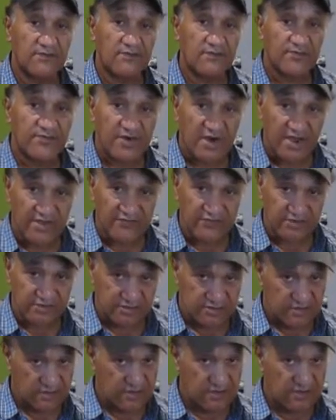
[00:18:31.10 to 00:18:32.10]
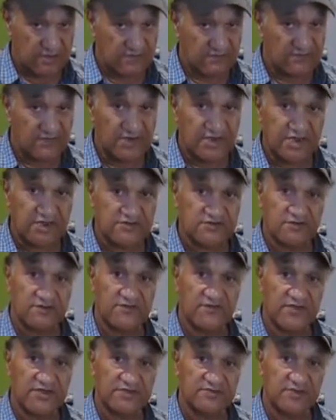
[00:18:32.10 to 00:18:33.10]
private financial
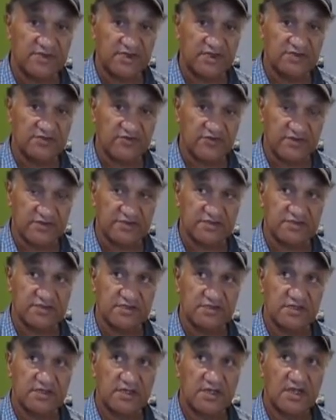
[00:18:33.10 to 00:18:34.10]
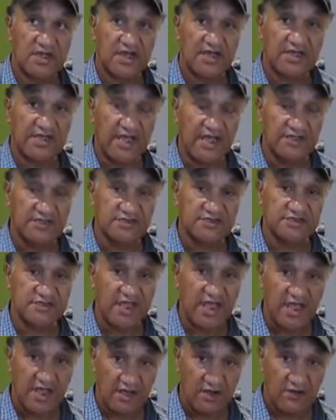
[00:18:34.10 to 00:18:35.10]
investment interests against
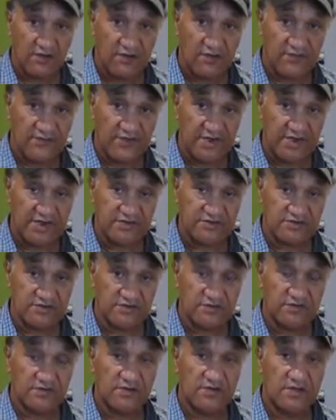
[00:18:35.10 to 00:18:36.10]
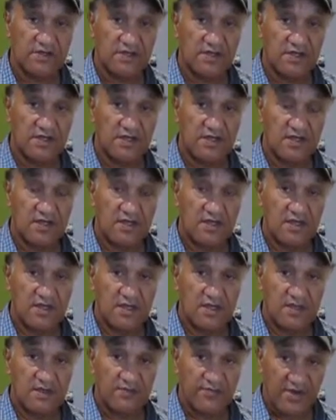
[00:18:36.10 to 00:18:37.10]
our financial
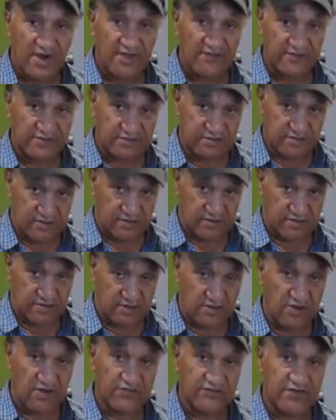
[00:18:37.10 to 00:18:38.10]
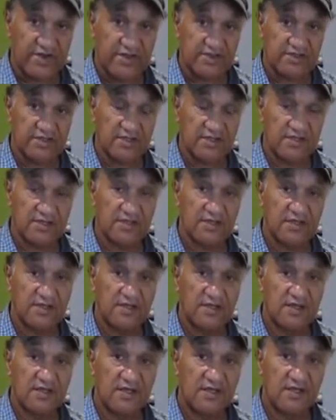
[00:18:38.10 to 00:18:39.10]
private contract
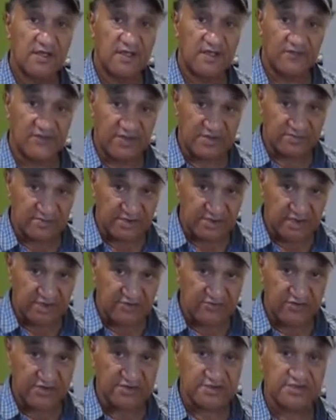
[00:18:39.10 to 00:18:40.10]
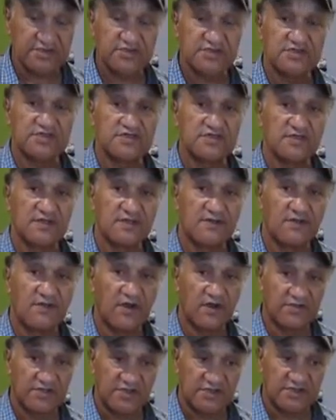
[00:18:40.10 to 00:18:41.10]
investment interests
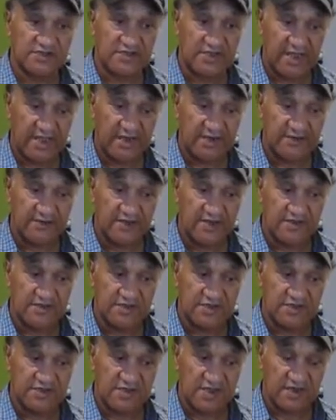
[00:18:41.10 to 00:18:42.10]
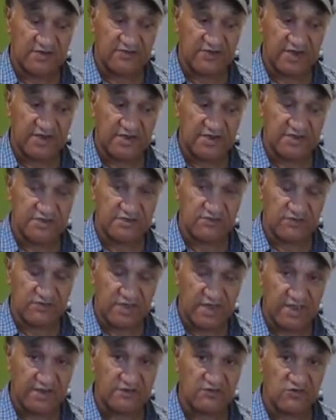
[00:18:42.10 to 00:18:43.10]
on this land, in this country, and its
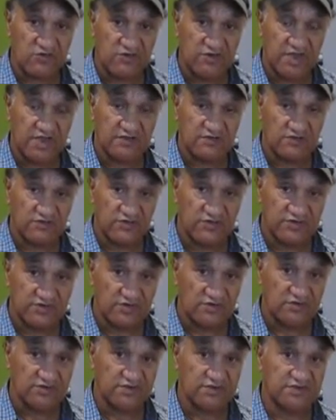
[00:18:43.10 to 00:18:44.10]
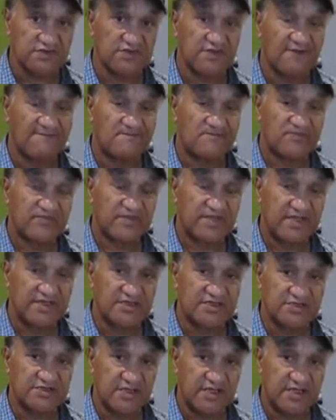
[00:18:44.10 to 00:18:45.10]
natural resources, in
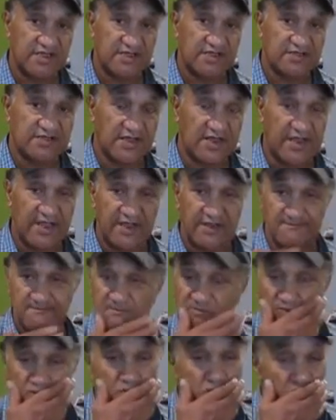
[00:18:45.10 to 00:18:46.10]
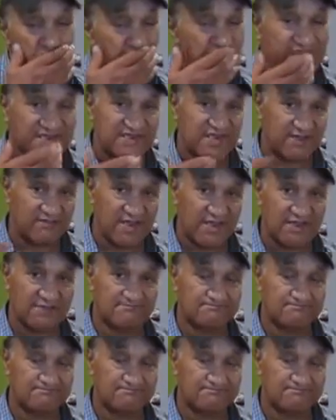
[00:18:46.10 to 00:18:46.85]
the sea, the land, the seabed,